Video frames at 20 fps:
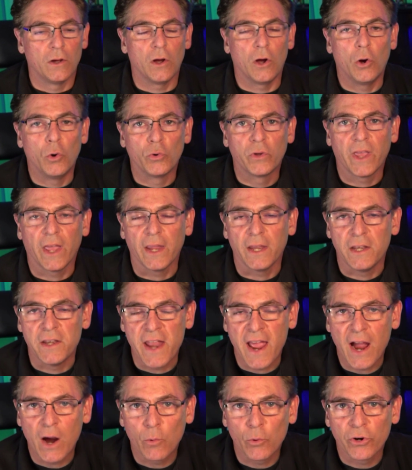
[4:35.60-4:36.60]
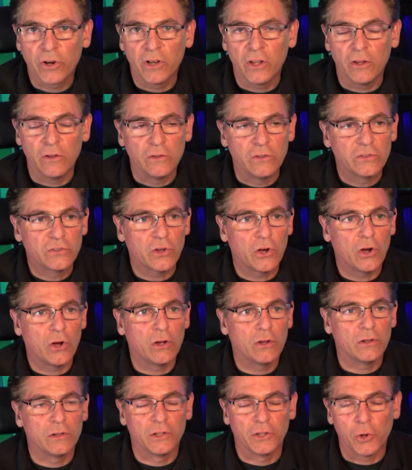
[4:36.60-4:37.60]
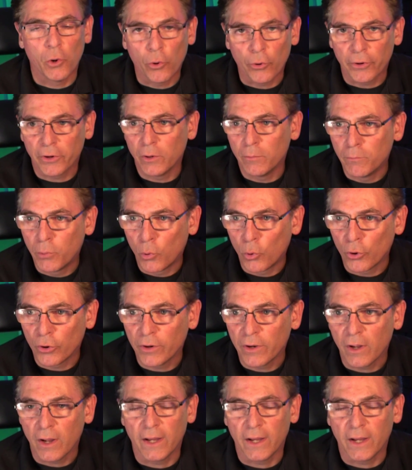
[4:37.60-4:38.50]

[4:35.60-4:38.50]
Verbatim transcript: Okay, now we're going to install Lioran Board.